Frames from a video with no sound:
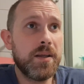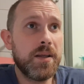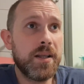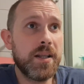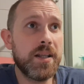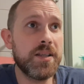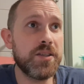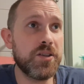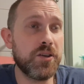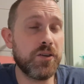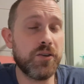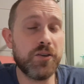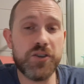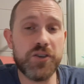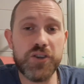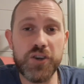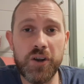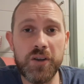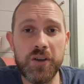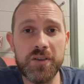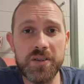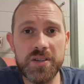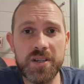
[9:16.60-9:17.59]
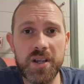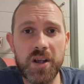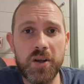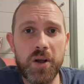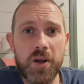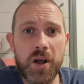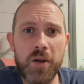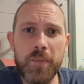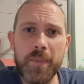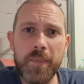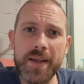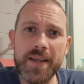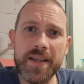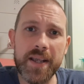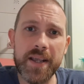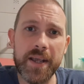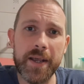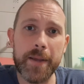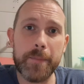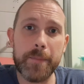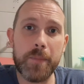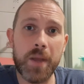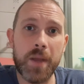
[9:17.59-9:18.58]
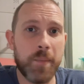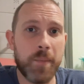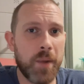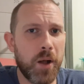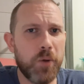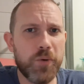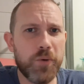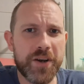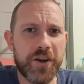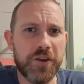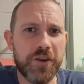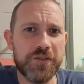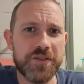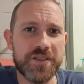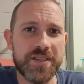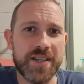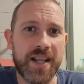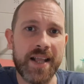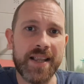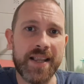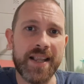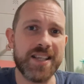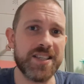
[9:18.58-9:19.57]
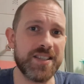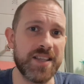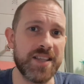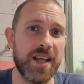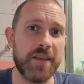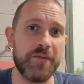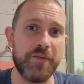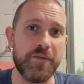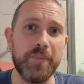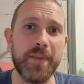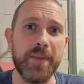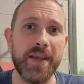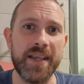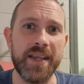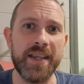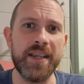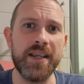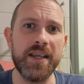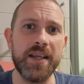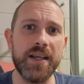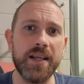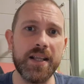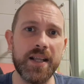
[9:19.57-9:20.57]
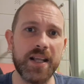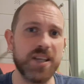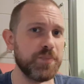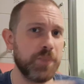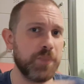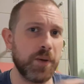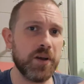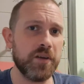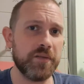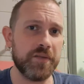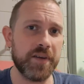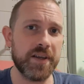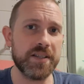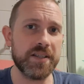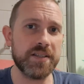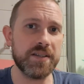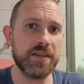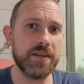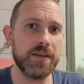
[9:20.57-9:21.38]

It's a good chance I'll make it. I'm holding on to that. That for me, that's perfect.